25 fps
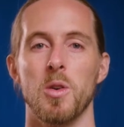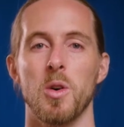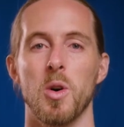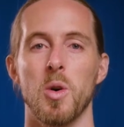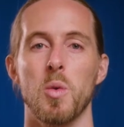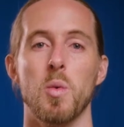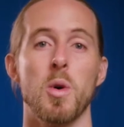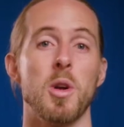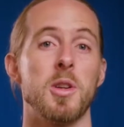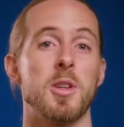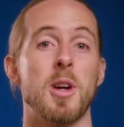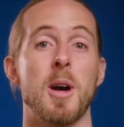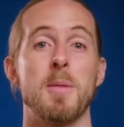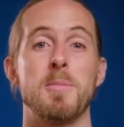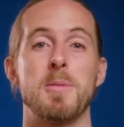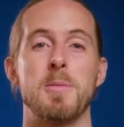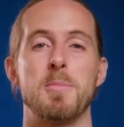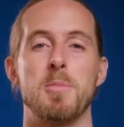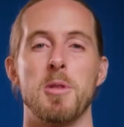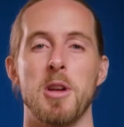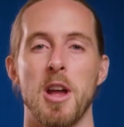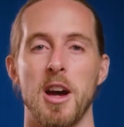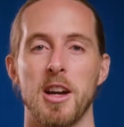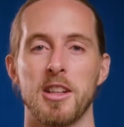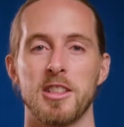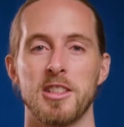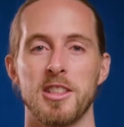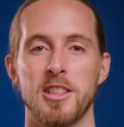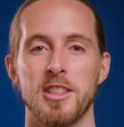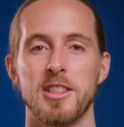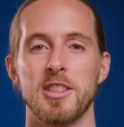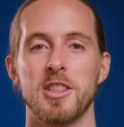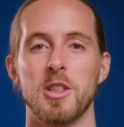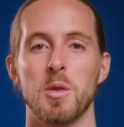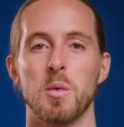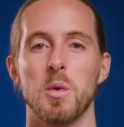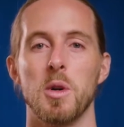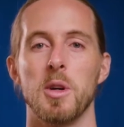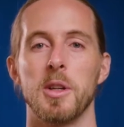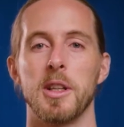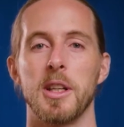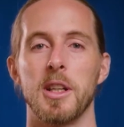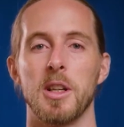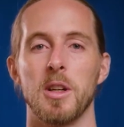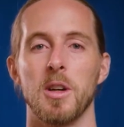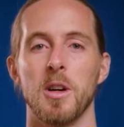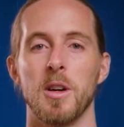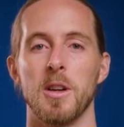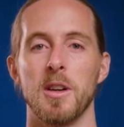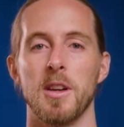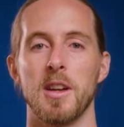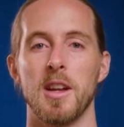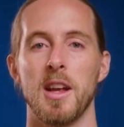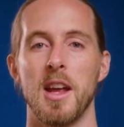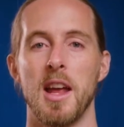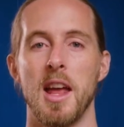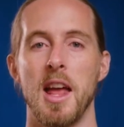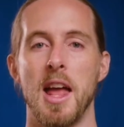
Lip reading: or what type of productions you're working on,